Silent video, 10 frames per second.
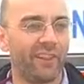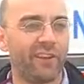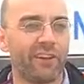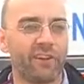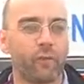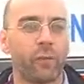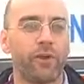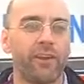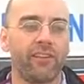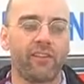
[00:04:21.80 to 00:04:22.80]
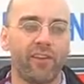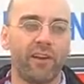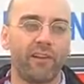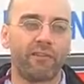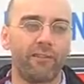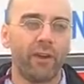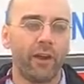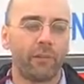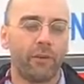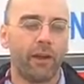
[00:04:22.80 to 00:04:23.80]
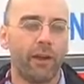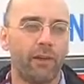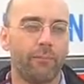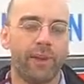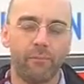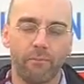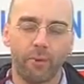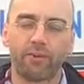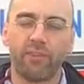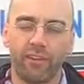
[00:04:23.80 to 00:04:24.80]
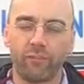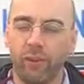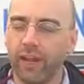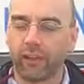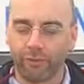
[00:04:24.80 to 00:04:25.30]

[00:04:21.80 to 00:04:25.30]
their experience of being immersed in this media,